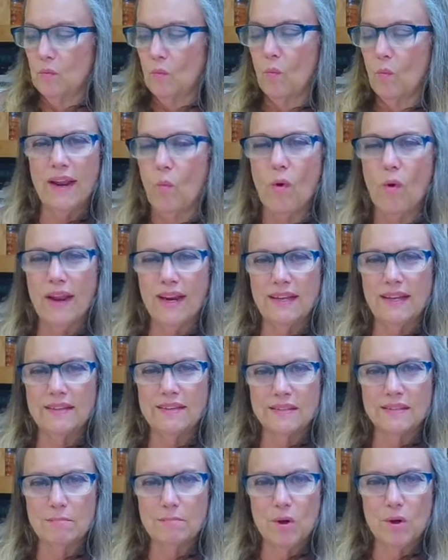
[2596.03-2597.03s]
What
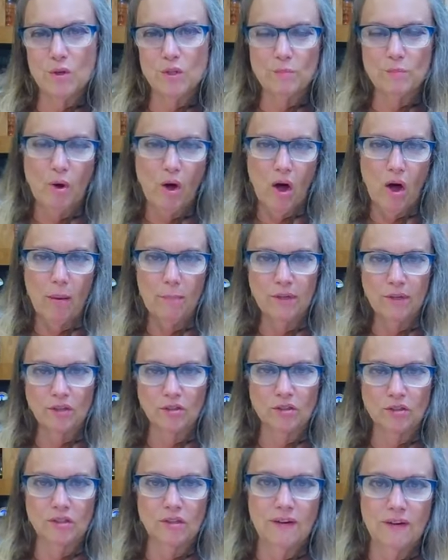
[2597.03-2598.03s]
is the most
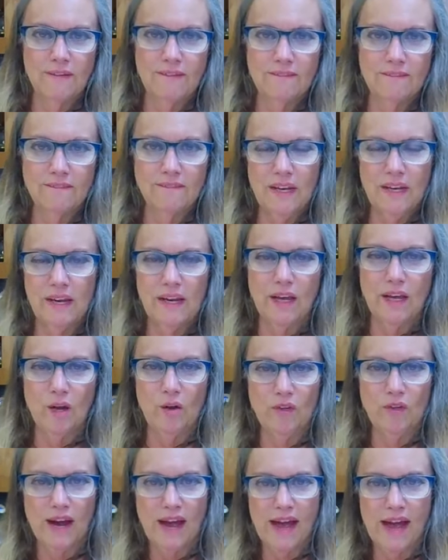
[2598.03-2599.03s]
popular
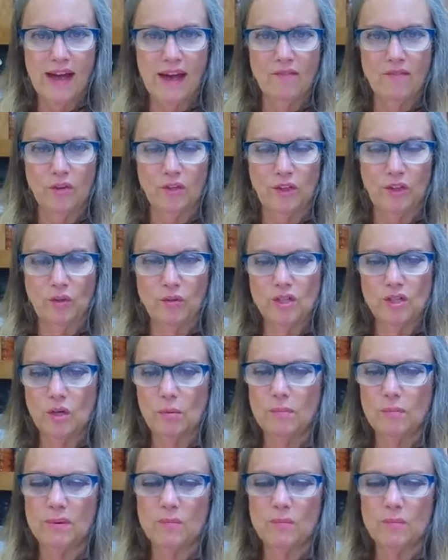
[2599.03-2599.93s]
video that I have on YouTube,